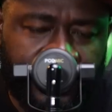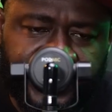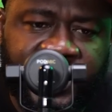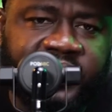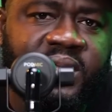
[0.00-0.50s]

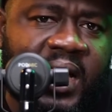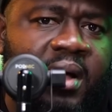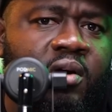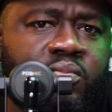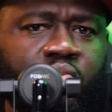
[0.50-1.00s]

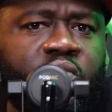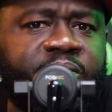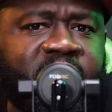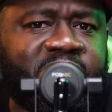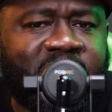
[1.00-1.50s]
How
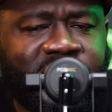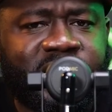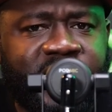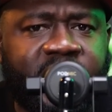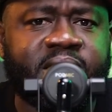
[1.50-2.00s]
movement and
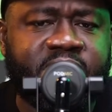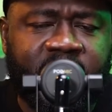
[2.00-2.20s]
it's saying